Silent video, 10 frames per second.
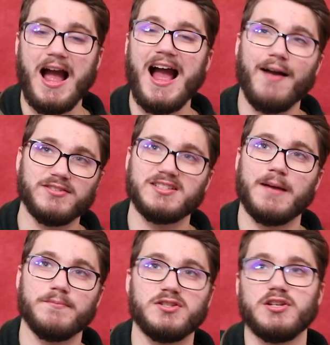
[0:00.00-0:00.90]
half
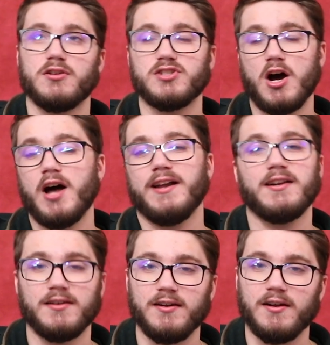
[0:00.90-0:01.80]
step to your
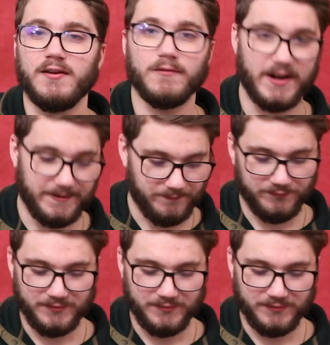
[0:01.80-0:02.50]
tonic, right?